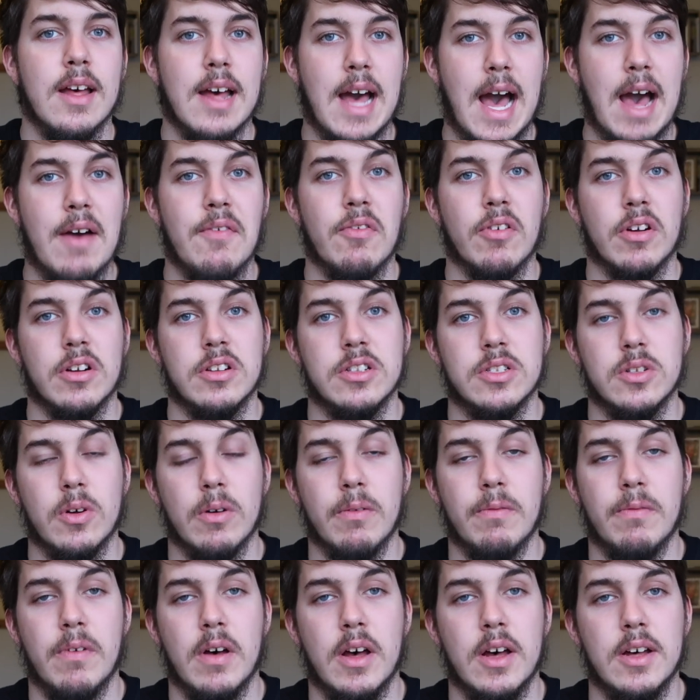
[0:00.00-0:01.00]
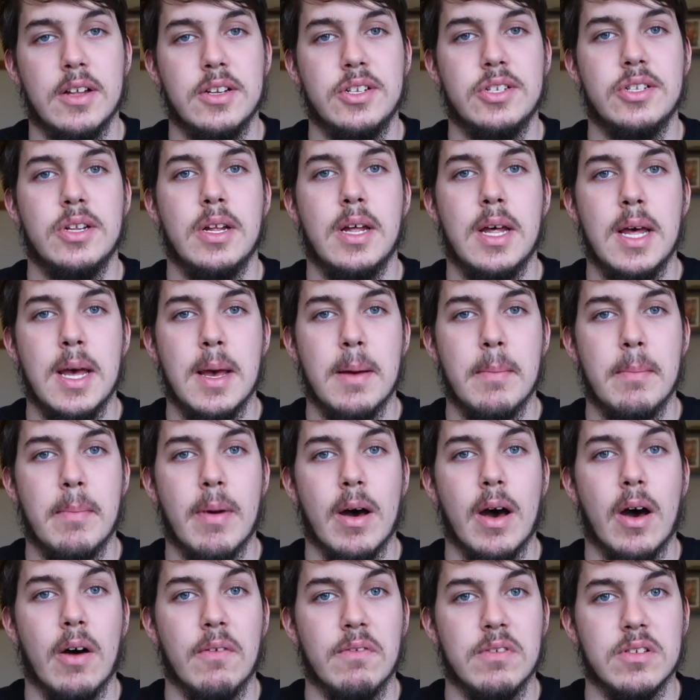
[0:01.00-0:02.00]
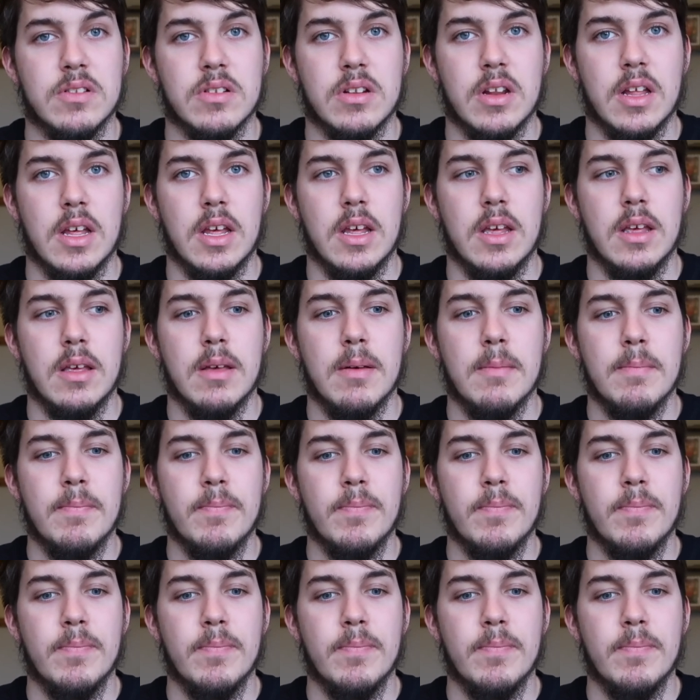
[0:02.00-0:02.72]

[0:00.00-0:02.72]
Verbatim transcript: African soft furs, but obviously